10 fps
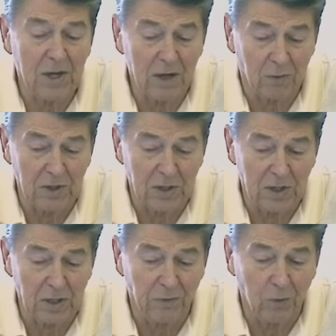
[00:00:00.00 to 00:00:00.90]
countries
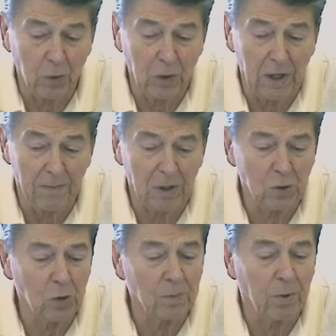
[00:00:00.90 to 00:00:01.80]
into the full and
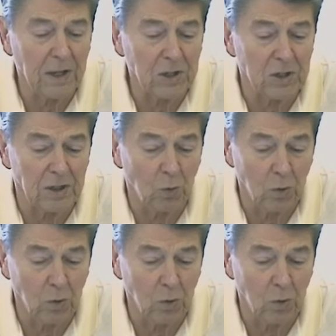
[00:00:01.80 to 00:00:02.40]
mature place in the